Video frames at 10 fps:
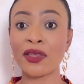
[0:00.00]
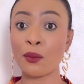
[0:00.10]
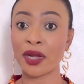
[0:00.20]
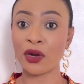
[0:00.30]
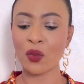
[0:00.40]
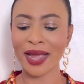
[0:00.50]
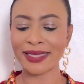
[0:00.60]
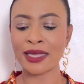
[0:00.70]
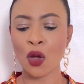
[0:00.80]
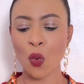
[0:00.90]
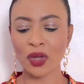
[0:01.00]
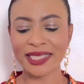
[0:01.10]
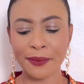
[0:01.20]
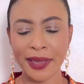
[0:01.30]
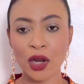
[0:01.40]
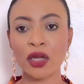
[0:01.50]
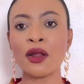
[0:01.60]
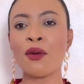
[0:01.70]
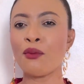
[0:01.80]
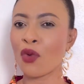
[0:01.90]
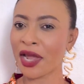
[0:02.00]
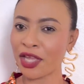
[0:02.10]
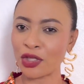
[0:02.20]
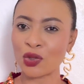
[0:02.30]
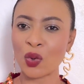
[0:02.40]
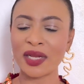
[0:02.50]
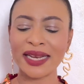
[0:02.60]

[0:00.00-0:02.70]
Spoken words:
& Body Works Watermelon Mojito.